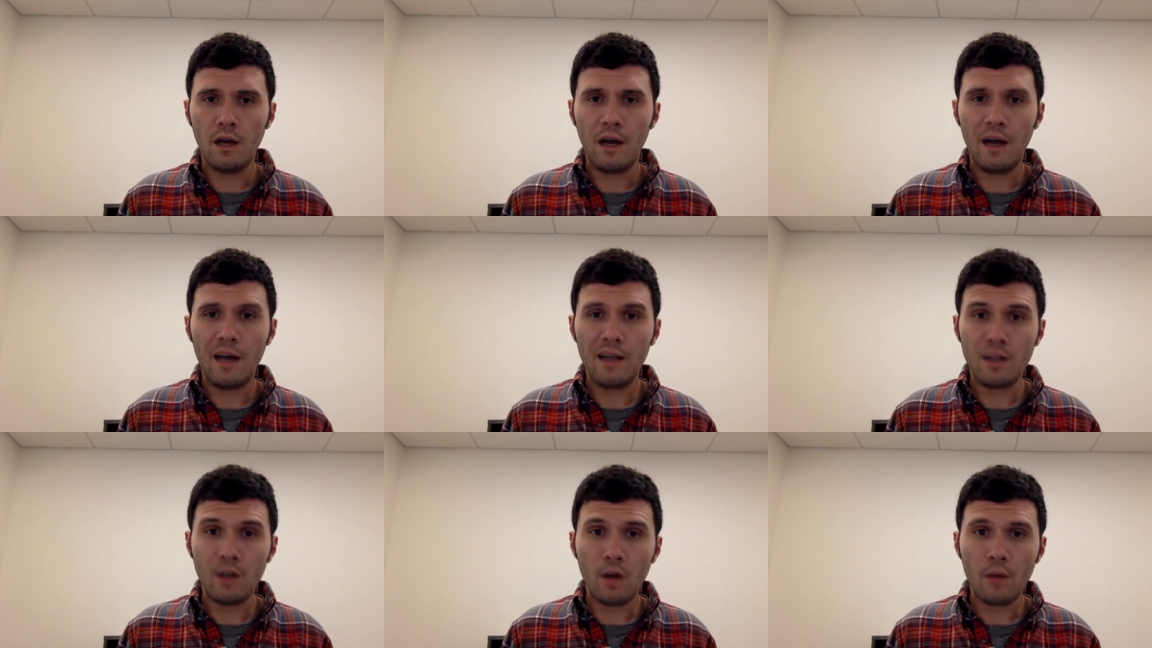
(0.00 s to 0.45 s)

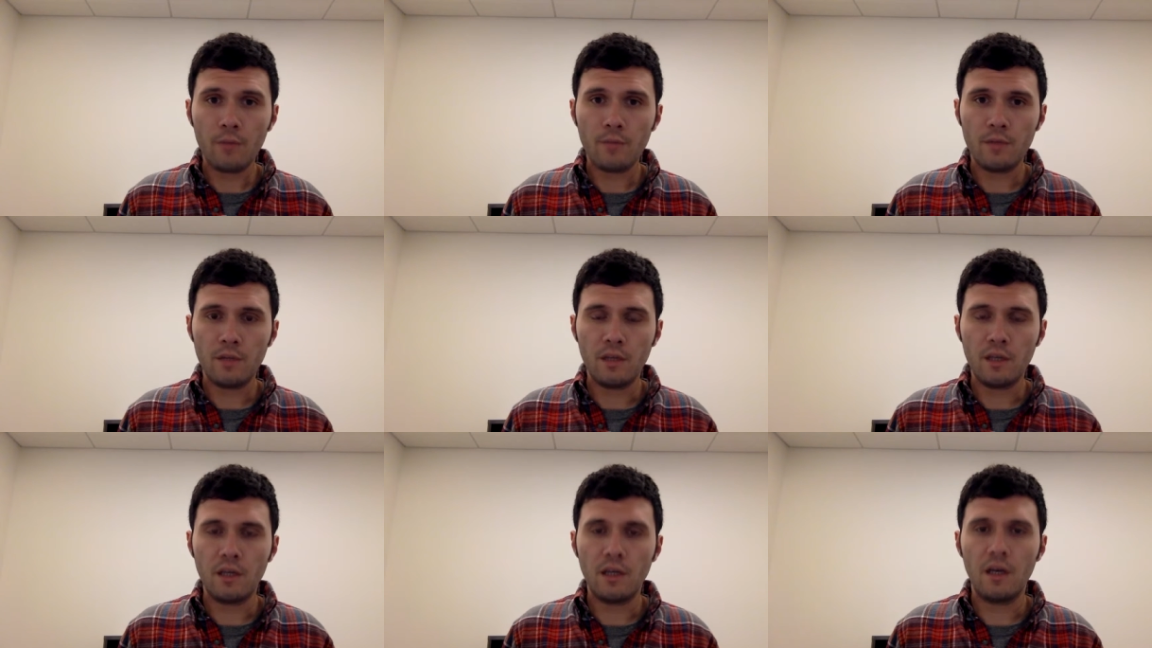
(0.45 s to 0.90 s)

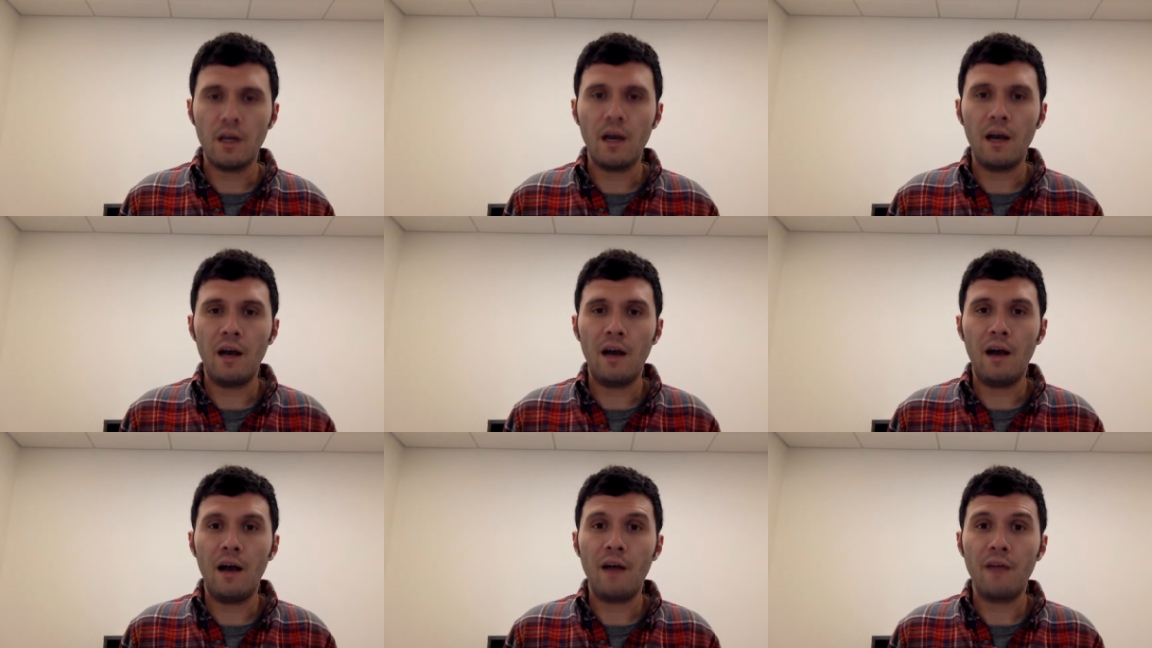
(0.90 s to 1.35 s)
adopting
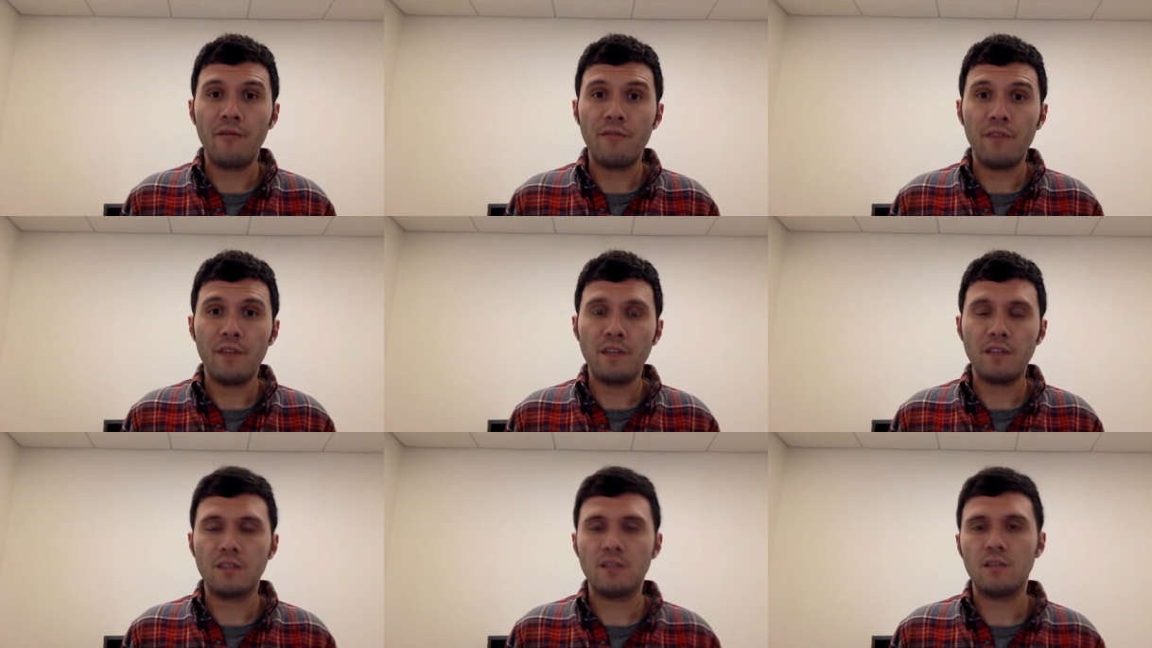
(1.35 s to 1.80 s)
a
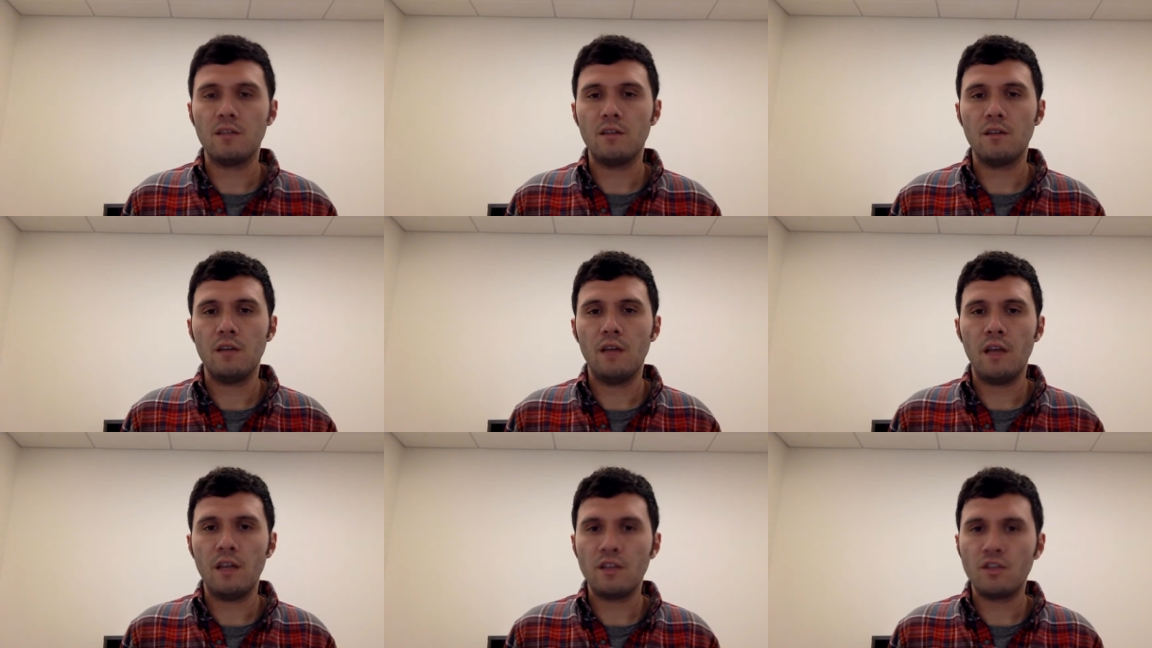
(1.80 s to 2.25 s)
fixed
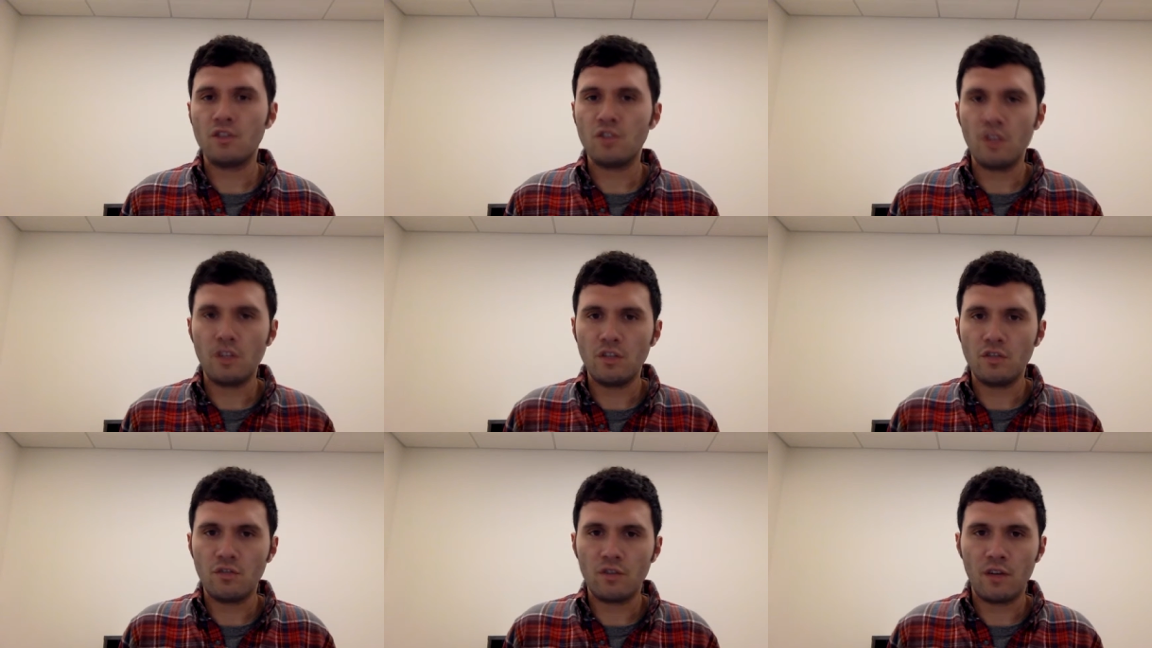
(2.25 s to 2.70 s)

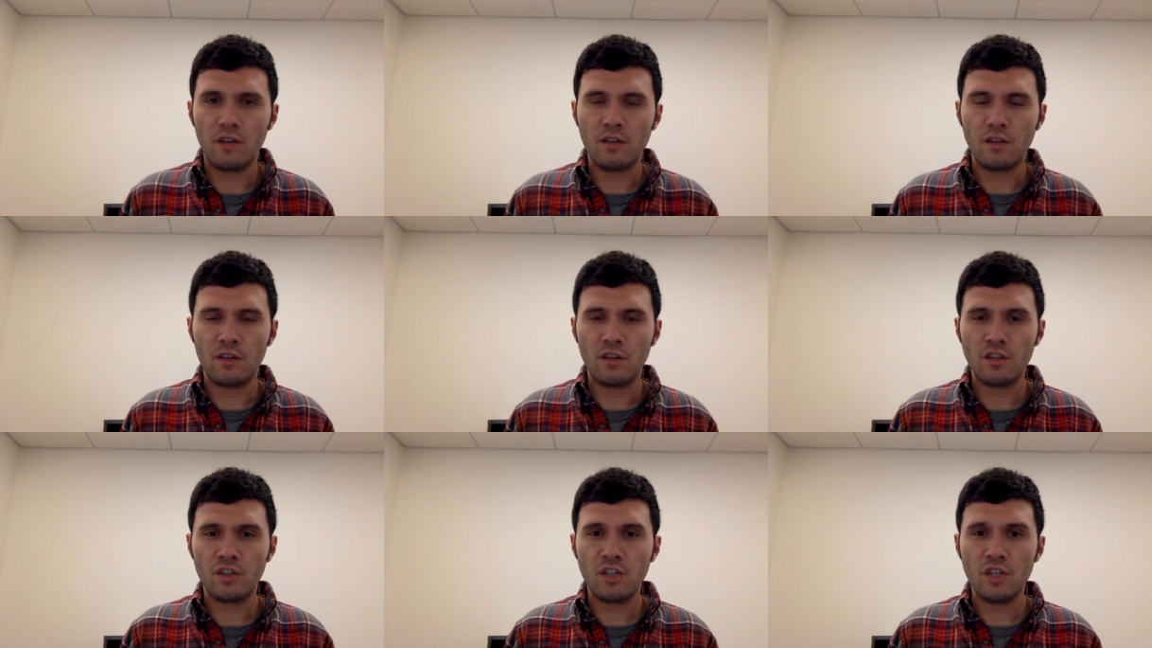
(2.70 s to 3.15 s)
exchange
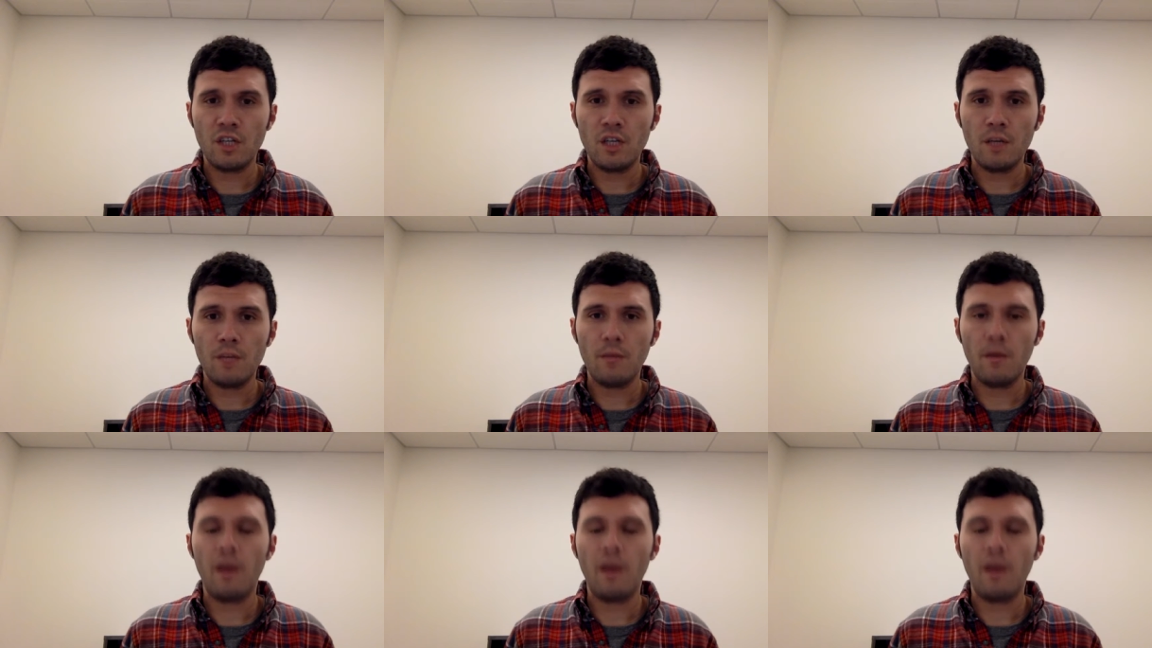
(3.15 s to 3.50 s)
rate regime,